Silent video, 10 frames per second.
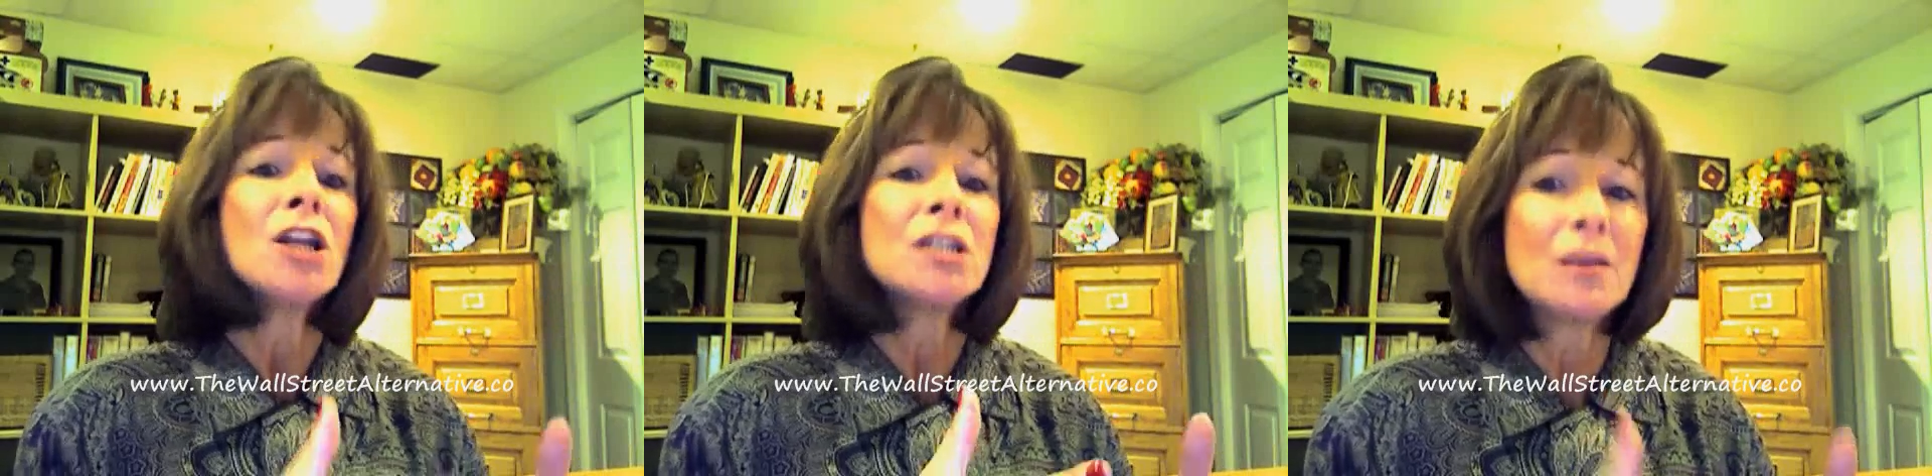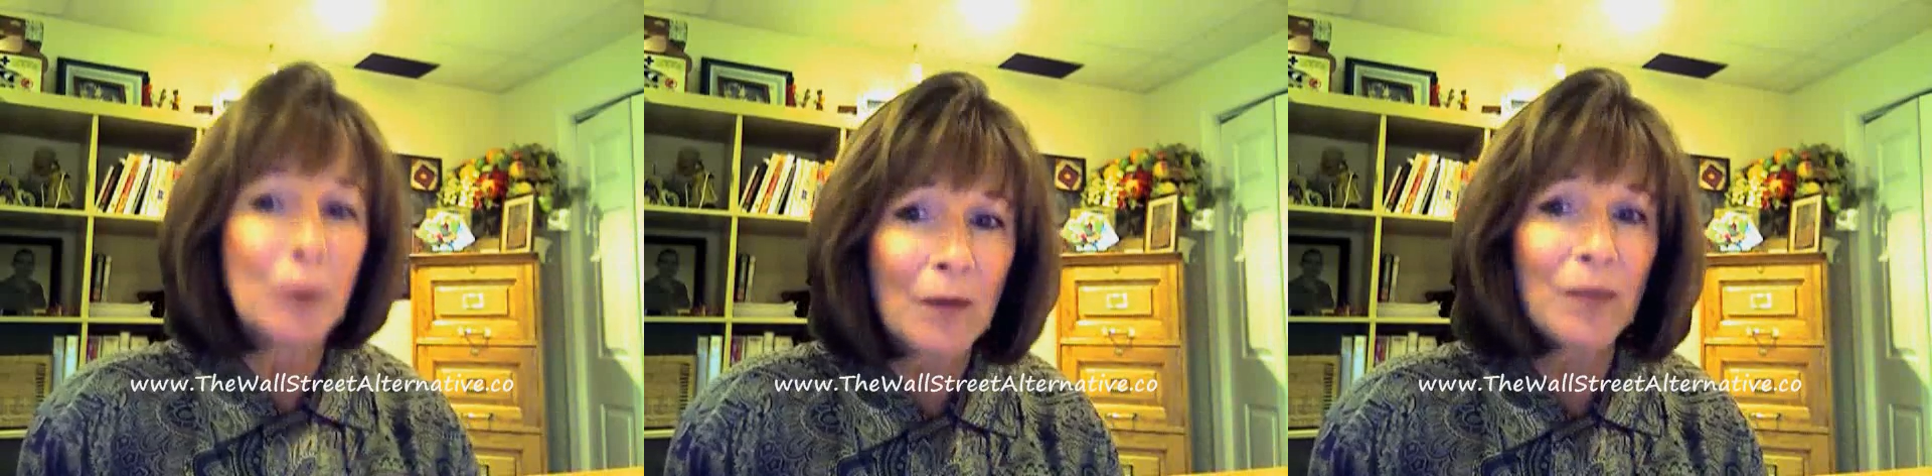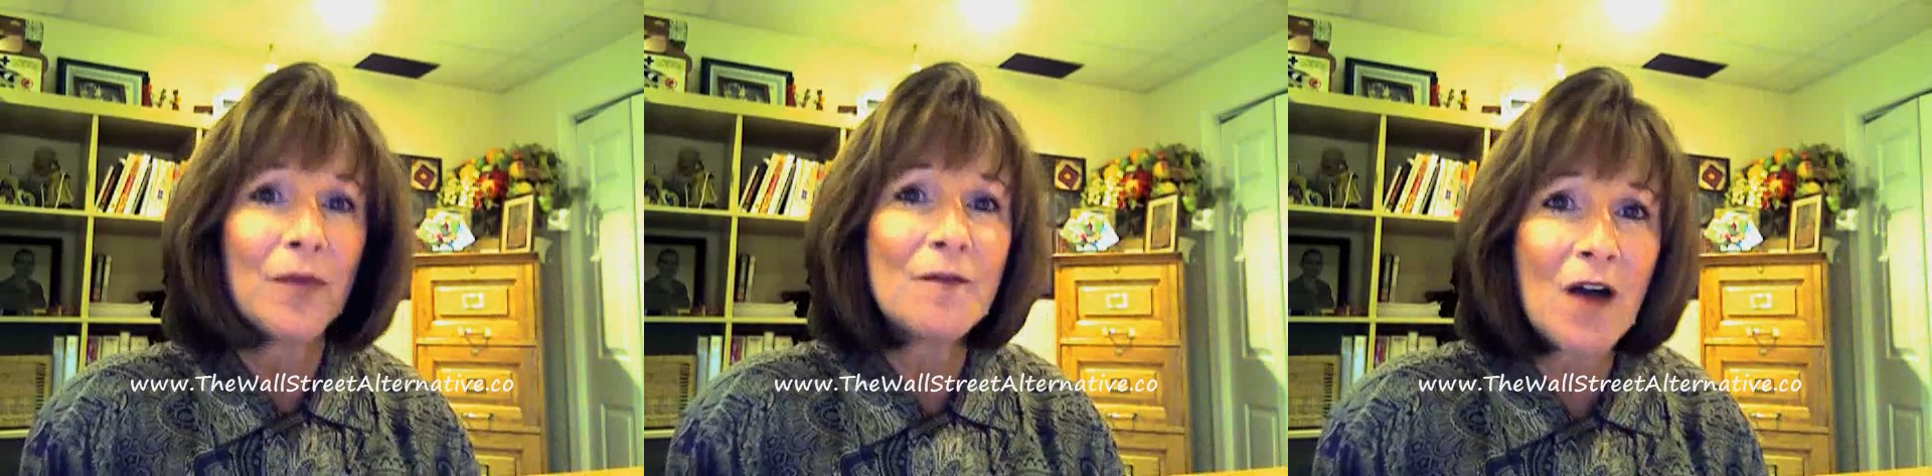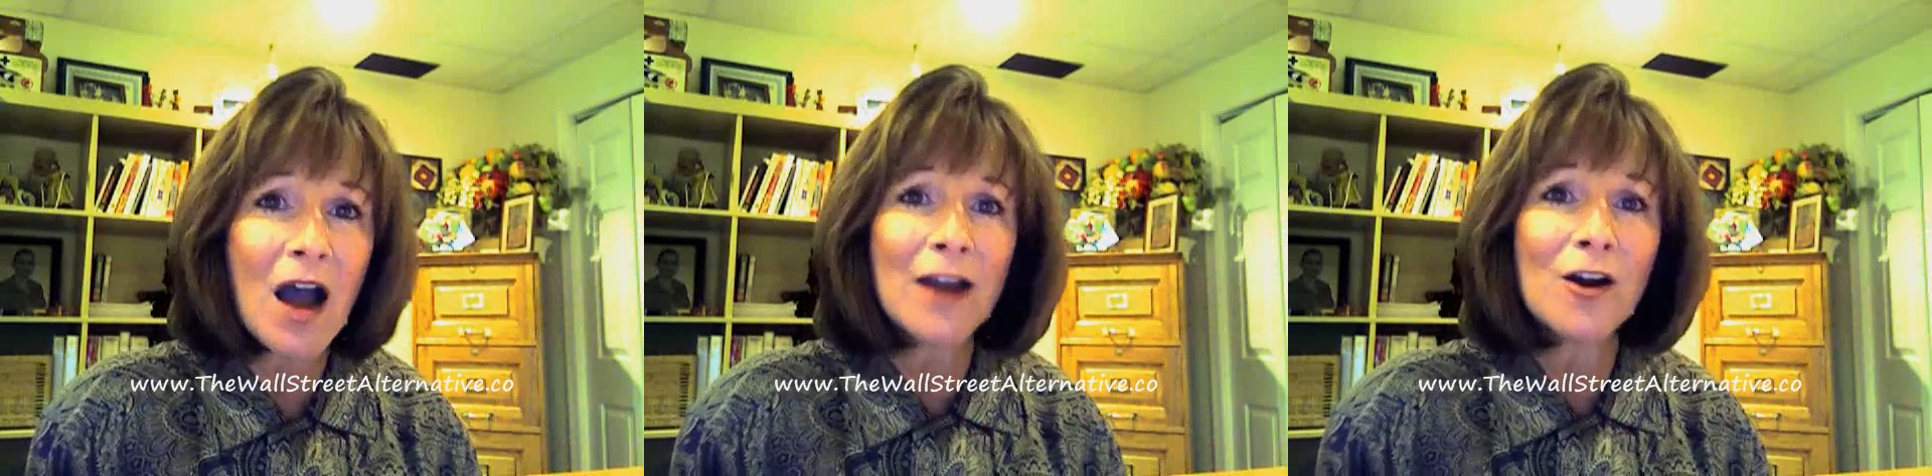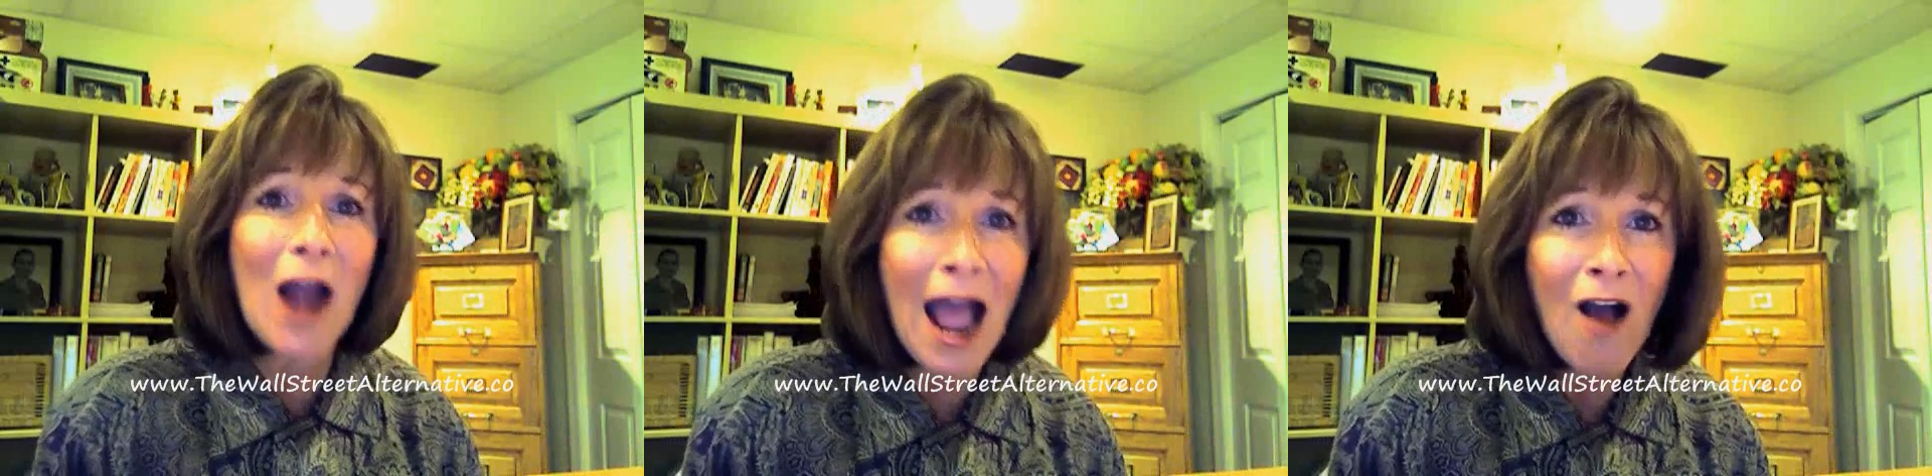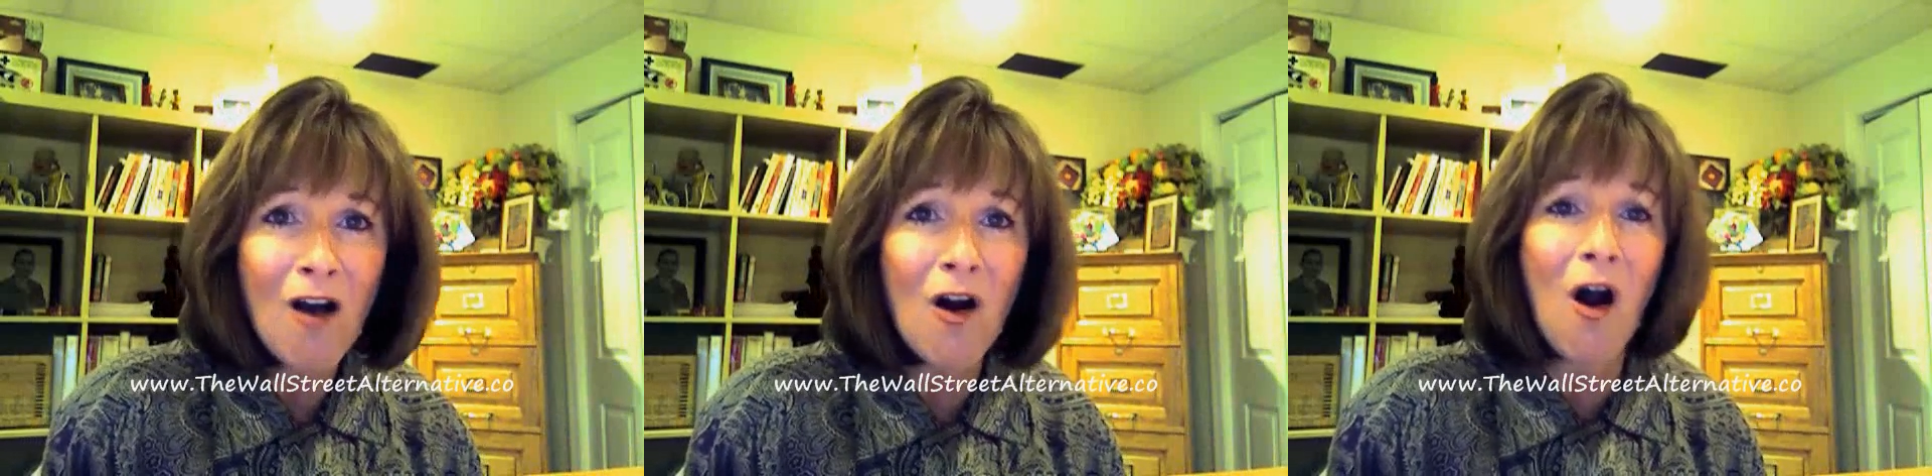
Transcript: to put the fire out